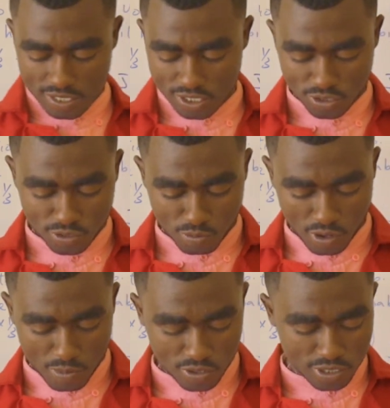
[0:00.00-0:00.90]
It is not
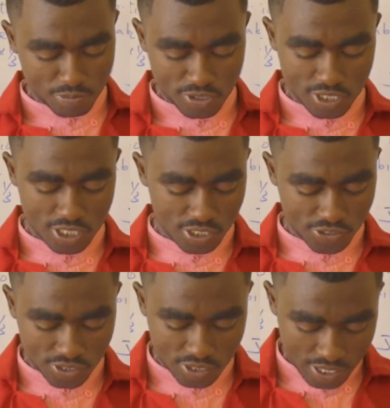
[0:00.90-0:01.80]
more about
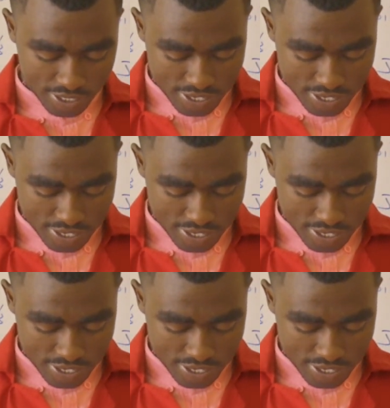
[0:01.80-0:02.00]
politics